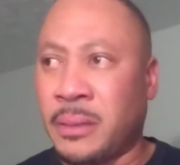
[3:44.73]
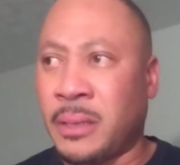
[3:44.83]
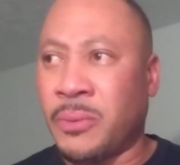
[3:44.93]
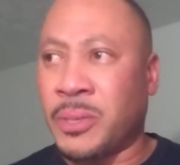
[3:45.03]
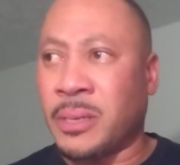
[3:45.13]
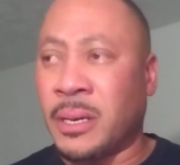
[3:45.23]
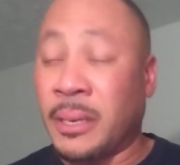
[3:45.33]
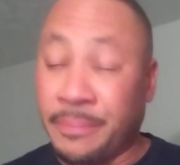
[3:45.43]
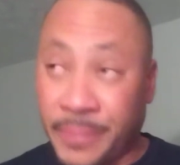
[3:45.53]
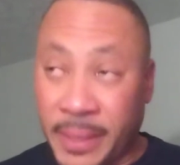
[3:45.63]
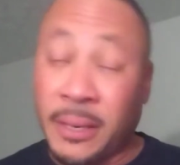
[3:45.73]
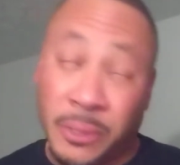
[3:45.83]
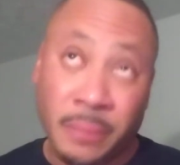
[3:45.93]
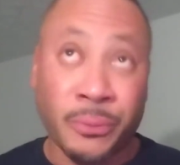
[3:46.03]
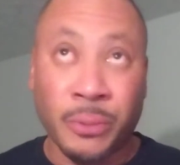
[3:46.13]
There was a
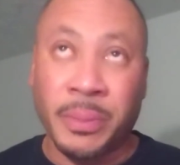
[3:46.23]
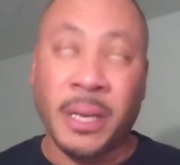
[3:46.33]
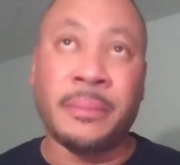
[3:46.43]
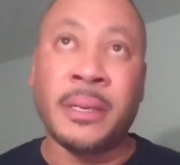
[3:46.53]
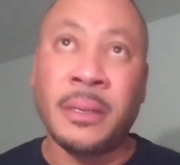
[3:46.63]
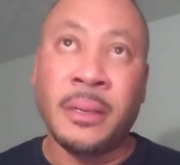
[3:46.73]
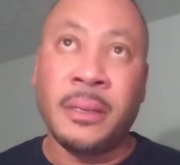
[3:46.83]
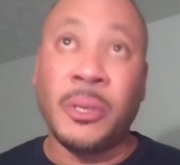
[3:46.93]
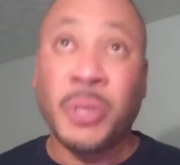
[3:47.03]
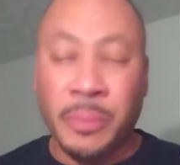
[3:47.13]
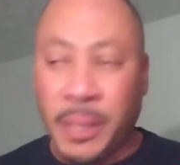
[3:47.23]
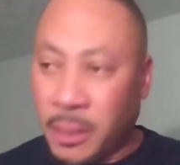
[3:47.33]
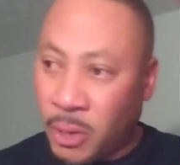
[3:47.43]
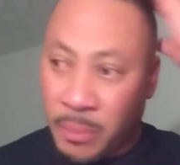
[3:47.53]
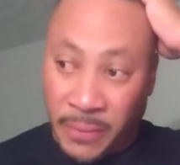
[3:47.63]
actually a brew pub. Used to be
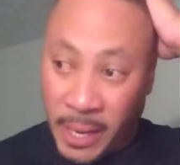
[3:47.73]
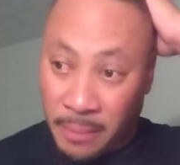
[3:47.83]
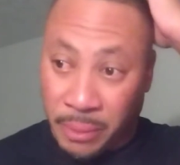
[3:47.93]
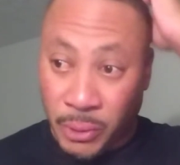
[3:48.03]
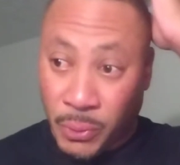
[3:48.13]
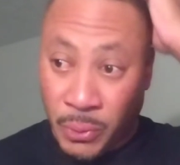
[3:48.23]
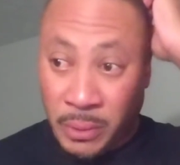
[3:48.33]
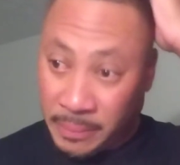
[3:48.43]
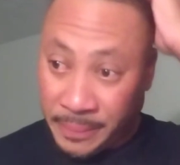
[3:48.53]
the home of Haint Blue.